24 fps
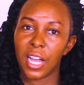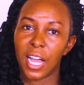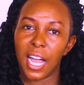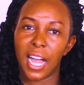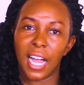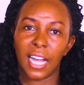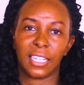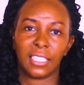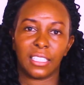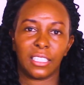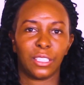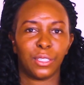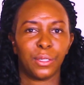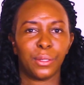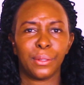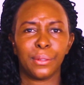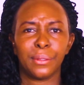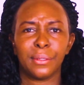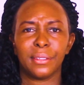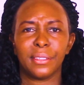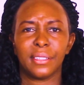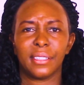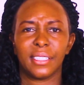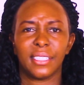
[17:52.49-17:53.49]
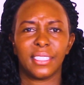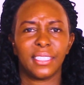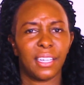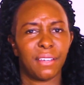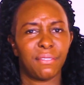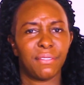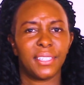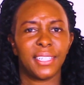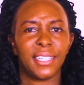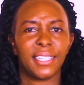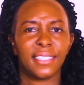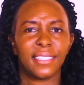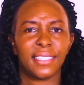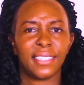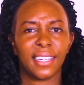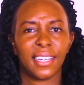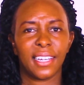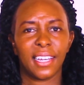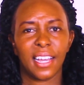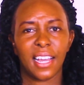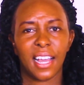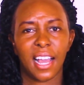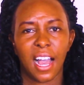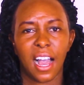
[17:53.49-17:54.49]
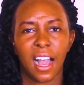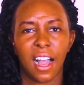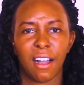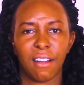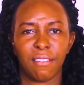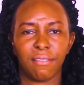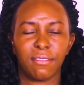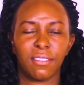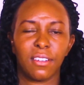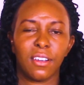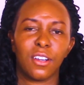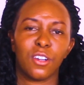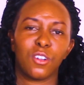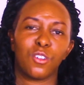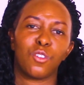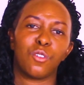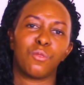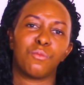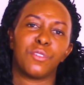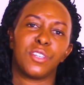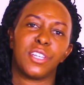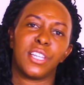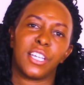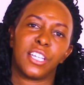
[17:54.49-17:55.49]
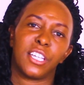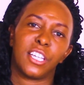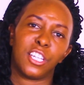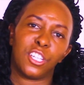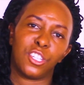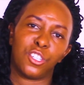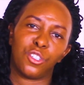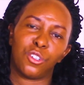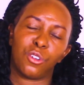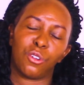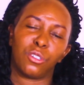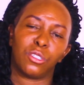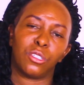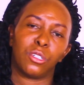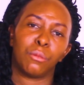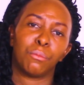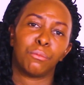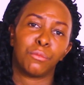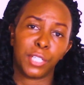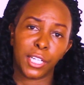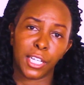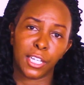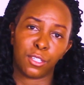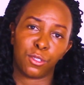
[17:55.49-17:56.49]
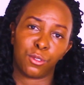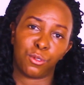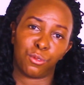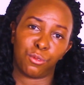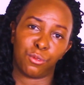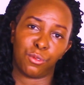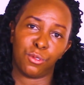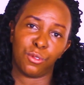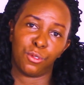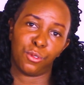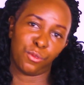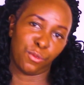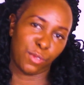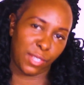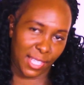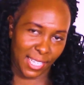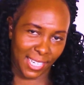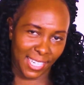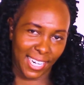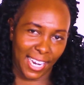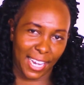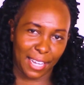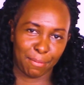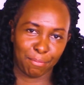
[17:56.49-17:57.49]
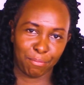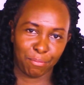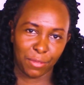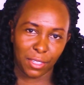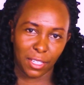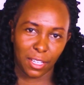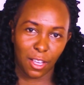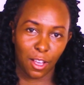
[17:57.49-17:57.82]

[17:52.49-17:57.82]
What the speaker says: and you'll definitely have communication breakthrough with time.